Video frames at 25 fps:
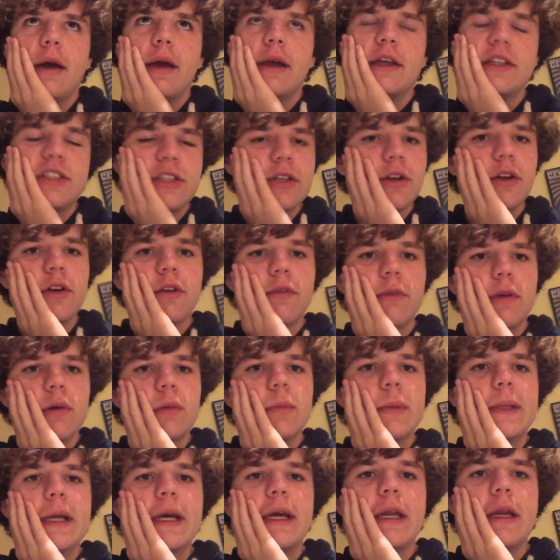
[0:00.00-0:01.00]
It's not a
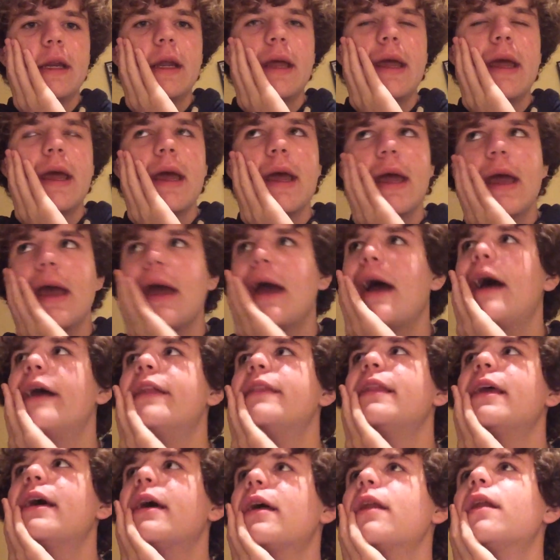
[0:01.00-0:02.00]
real plane.
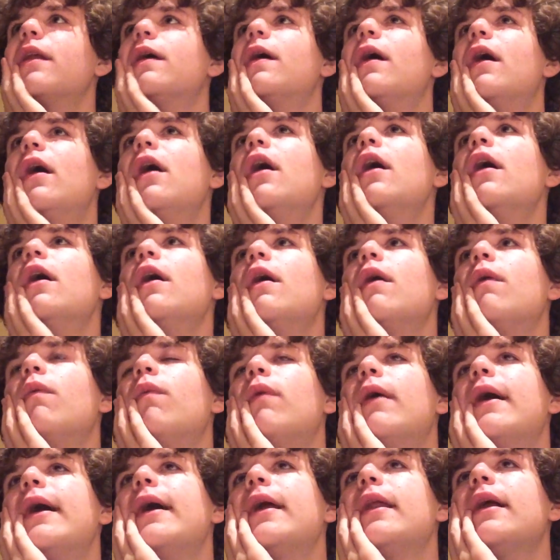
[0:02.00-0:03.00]
And then
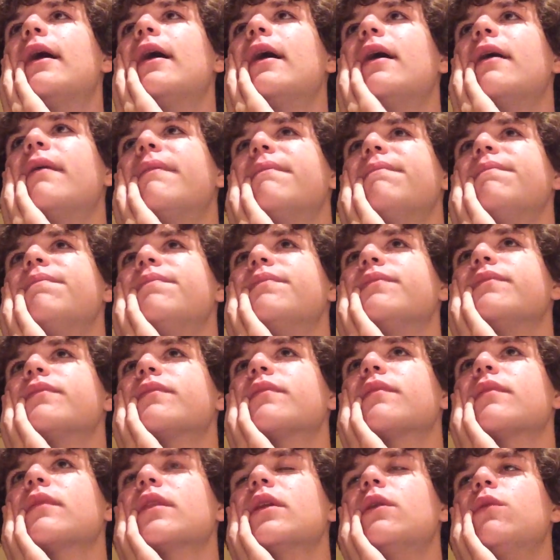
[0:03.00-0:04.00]
when,
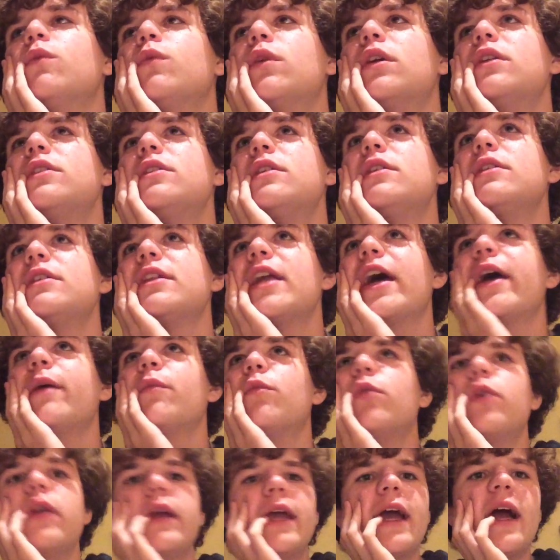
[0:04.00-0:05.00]
what's his
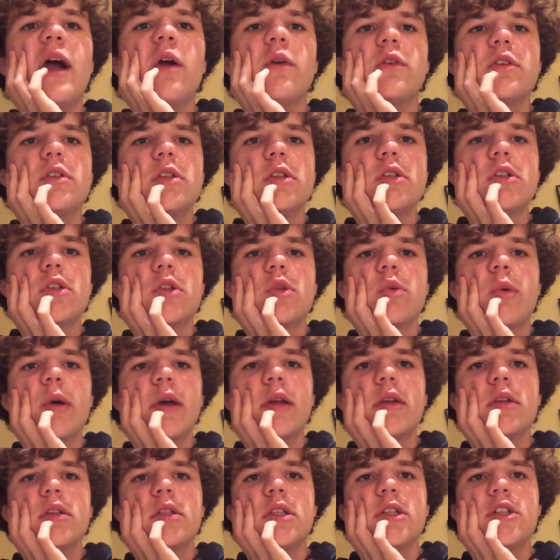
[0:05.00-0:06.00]
name, Woody Harrelson's
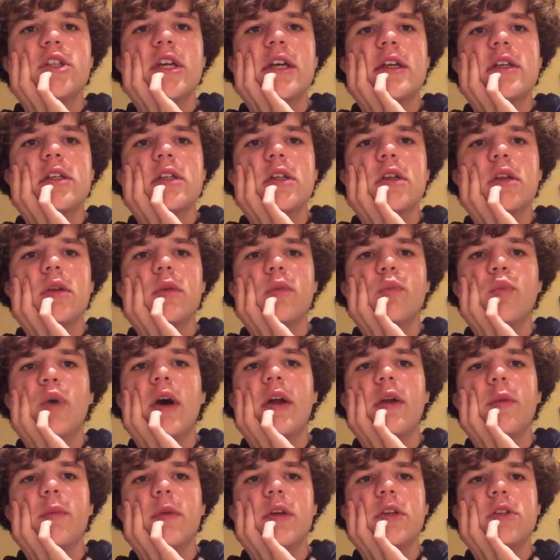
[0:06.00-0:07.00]
twin suggested,
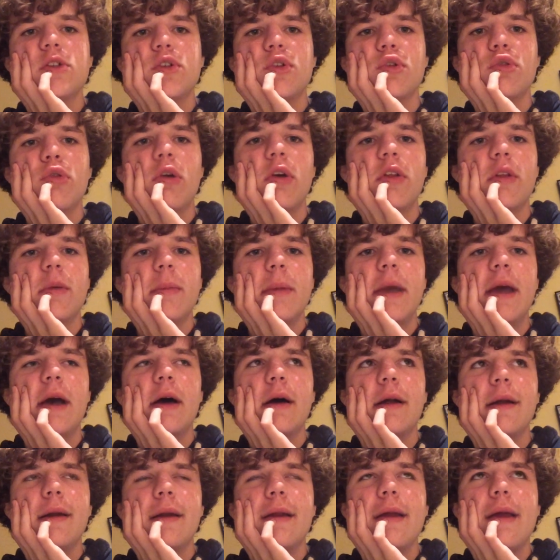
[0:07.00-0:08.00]
why don't we just throw them
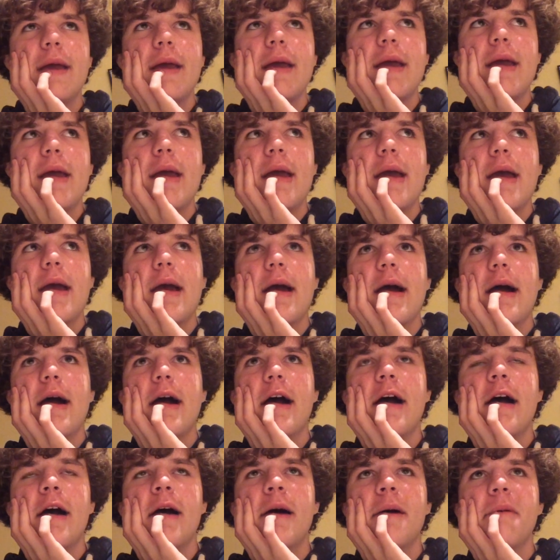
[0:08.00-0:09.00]
out?
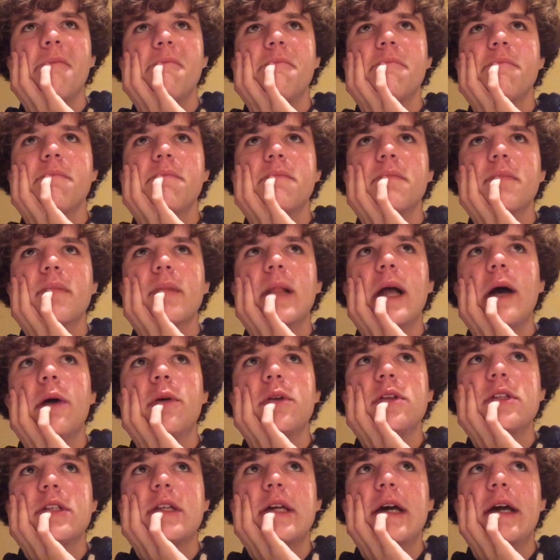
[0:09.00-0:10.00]
I
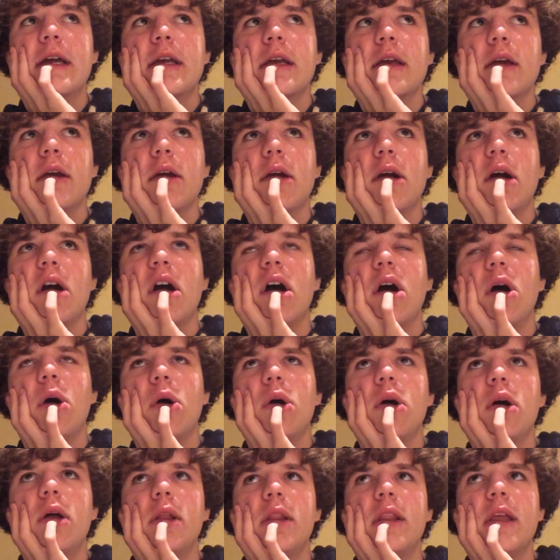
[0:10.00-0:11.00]
was like,
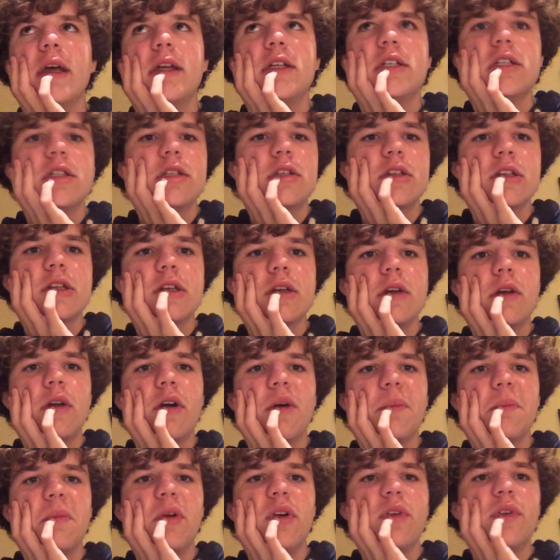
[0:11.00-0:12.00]
oh, they're just
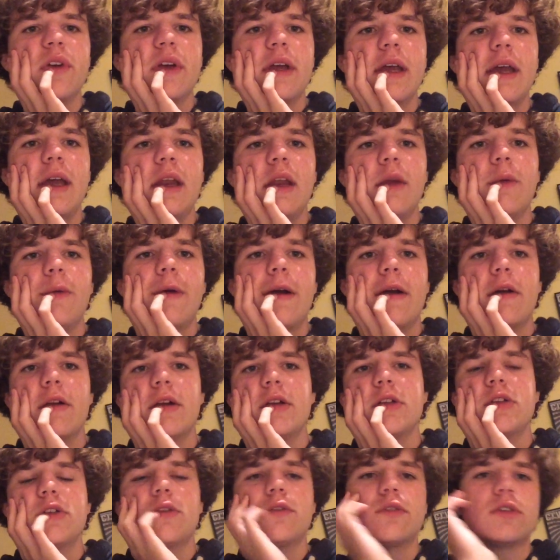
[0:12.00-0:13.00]
not moving anywhere,
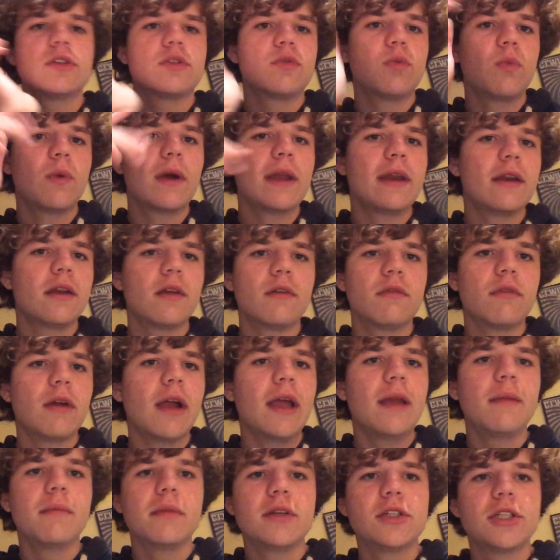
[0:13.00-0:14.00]
and it's all just wind and
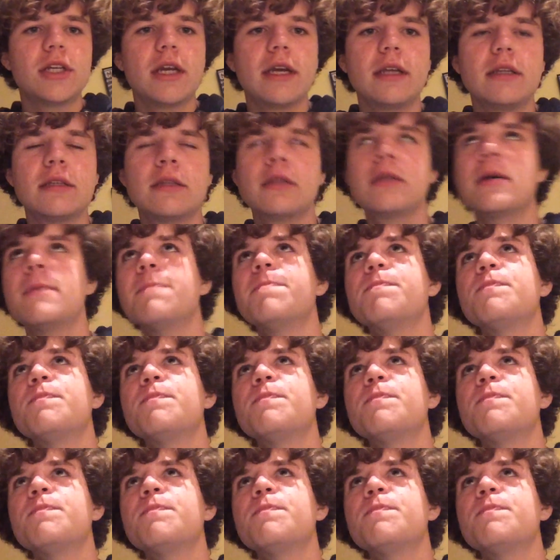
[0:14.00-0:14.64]
rain machines.